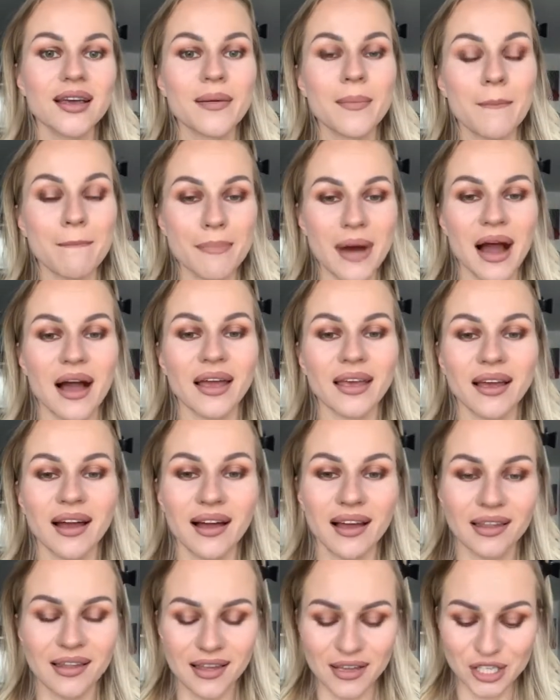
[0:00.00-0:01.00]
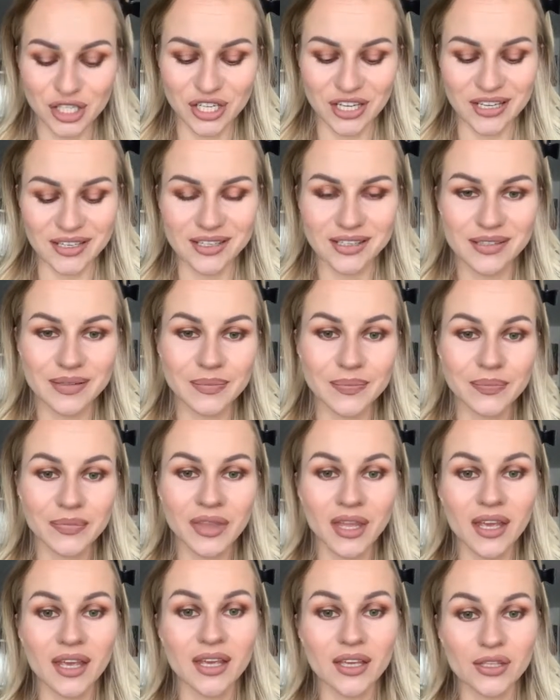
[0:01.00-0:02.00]
my eyelashes.
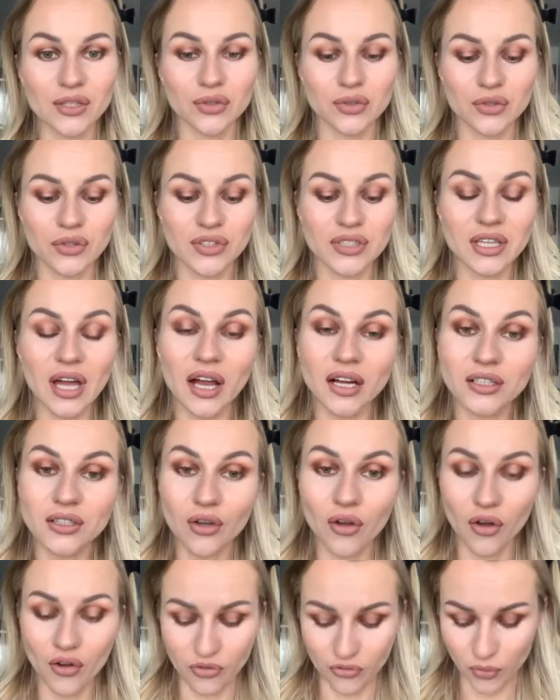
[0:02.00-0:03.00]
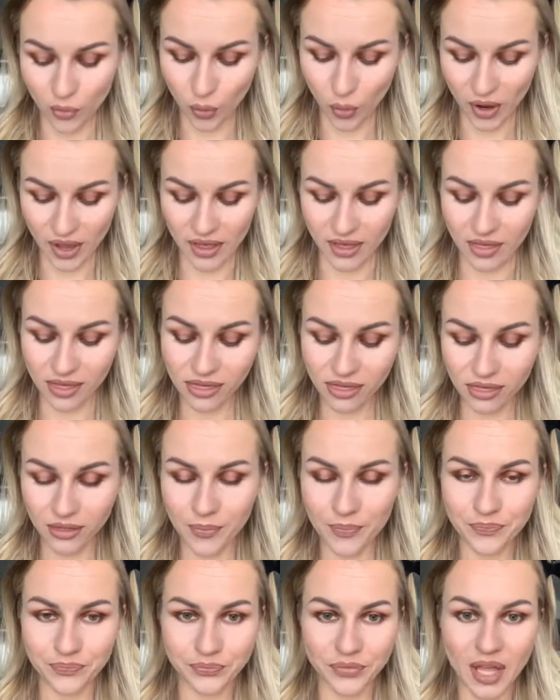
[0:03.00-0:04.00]
So to start off with,
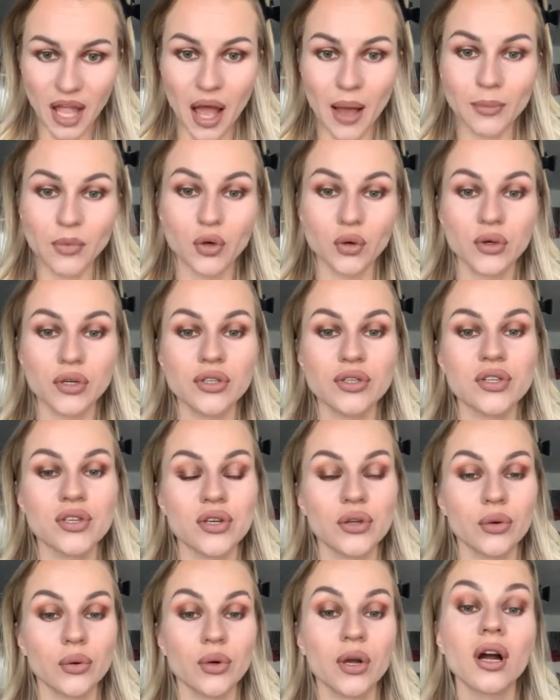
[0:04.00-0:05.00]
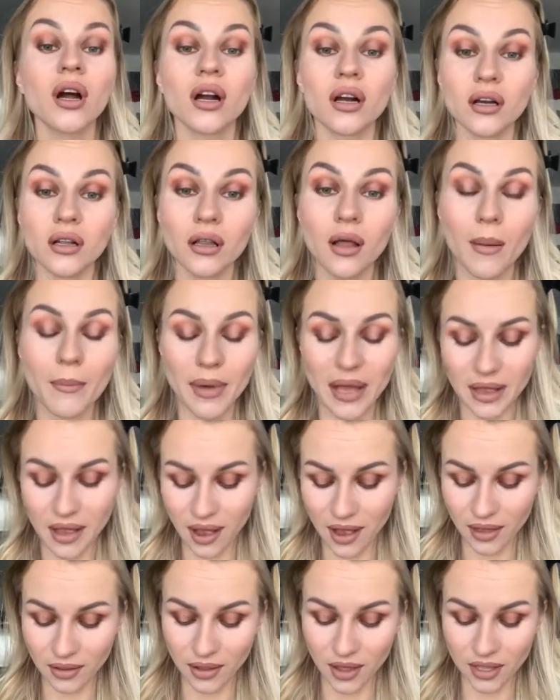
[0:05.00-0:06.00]
I'm going to curl my
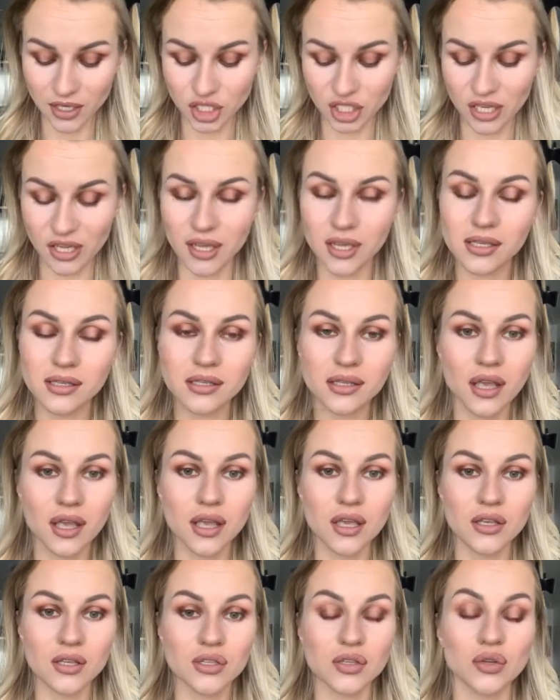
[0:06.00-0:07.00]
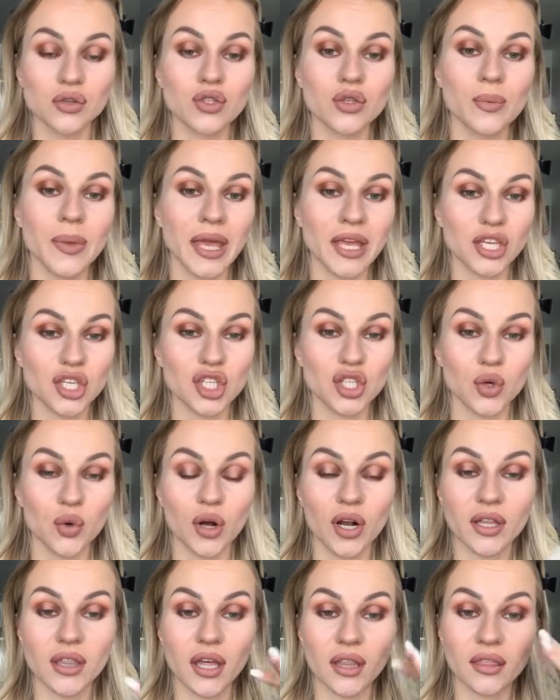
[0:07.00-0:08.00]
eyelashes, so to make
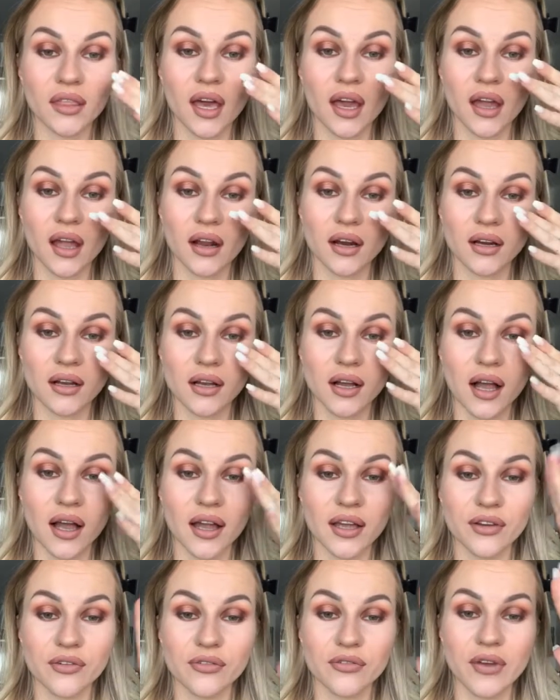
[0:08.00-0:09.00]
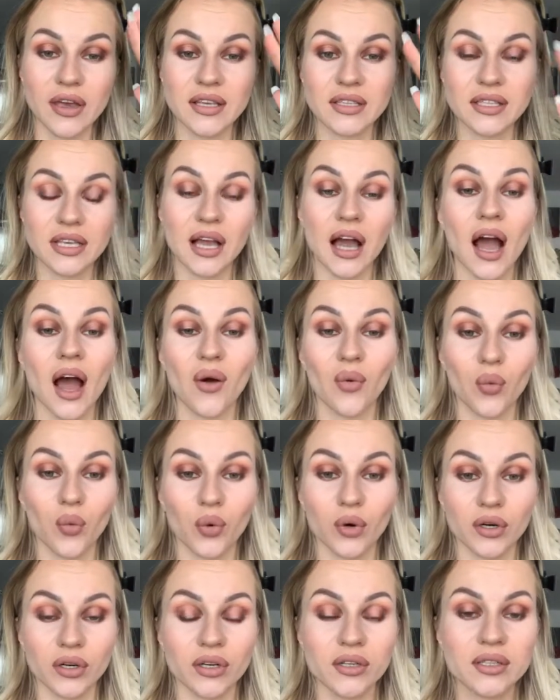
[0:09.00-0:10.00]
sure that they are kind of facing
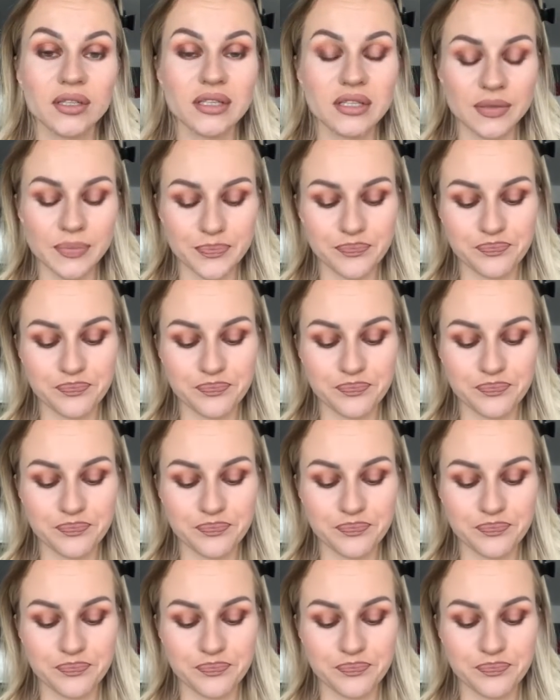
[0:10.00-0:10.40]
upwards,